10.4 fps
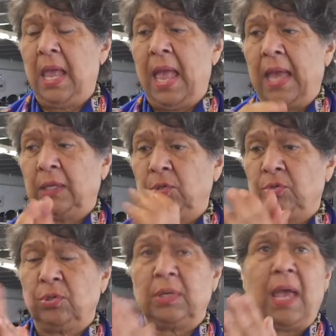and you
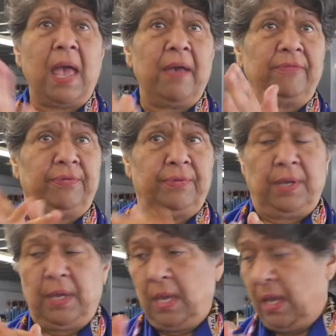should have
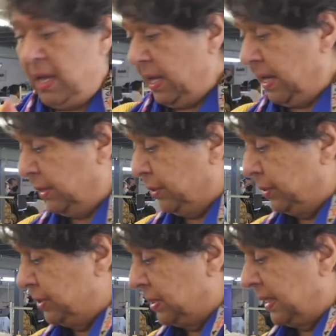a
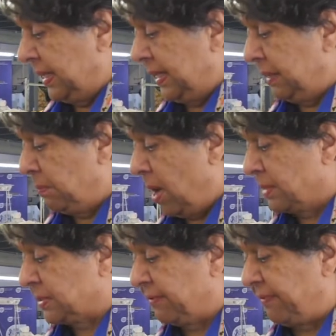good clean
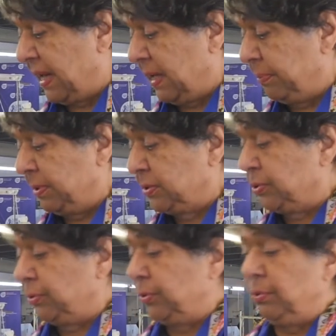mask available
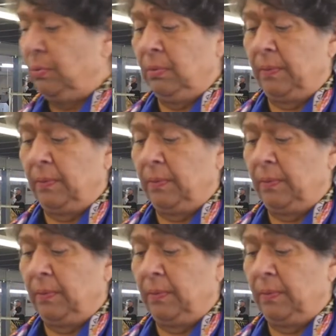to you.